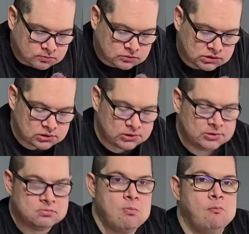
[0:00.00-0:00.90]
This is
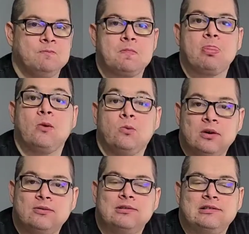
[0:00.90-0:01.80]
good.
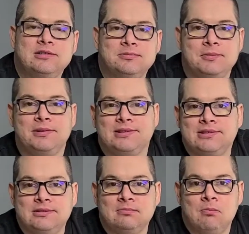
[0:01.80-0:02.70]
What questions am I
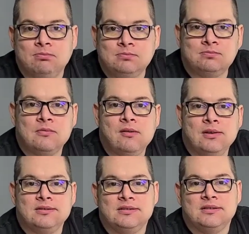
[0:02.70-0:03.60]
missing?
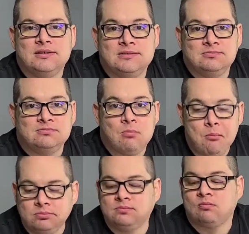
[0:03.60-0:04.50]
Where are they located?
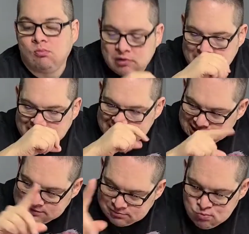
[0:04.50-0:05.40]
Mmm.
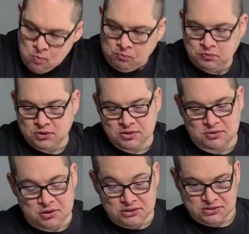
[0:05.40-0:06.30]
Kali's. Good
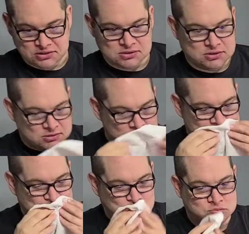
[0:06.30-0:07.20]
question. Good
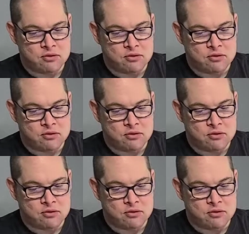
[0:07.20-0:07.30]
question.